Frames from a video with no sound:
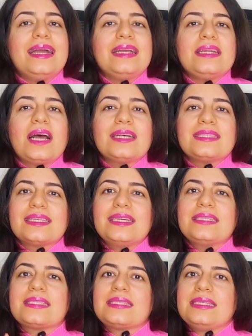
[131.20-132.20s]

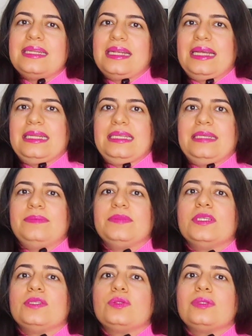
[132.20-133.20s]
Another synonym
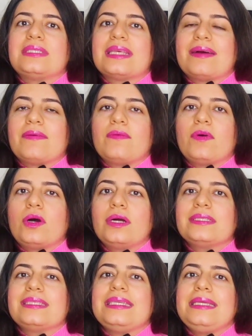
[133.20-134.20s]
to the
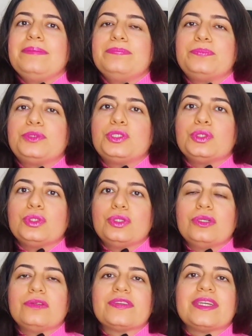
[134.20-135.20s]
word
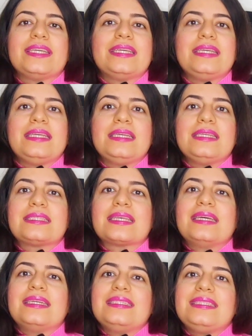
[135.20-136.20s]
improve is
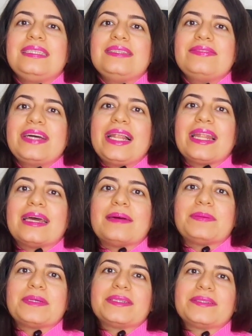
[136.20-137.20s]
develop.